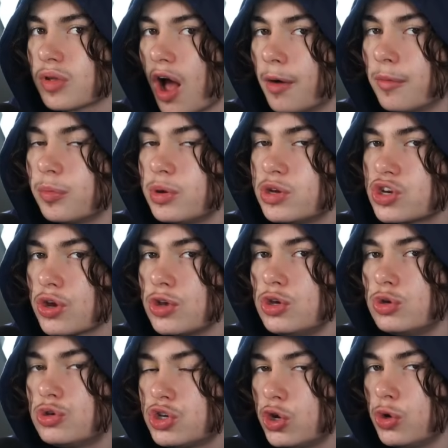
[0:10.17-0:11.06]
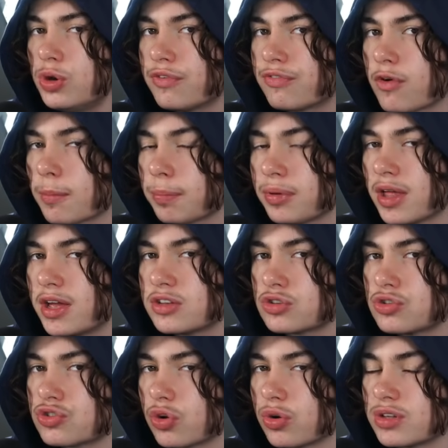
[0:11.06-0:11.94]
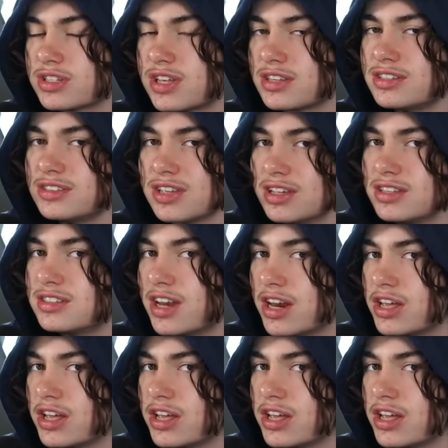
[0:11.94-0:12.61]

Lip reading: going to be showing you two different players controller settings in today's